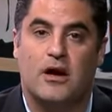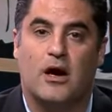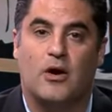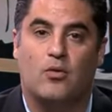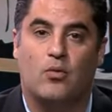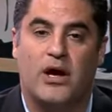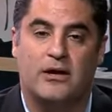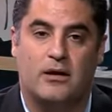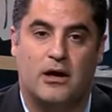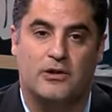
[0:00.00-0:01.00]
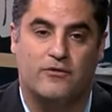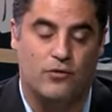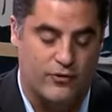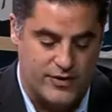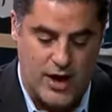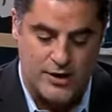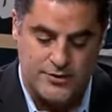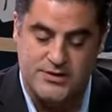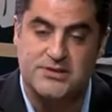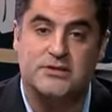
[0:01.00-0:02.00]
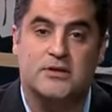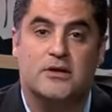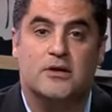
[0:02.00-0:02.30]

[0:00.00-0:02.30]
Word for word: uh, went on the floor of Congress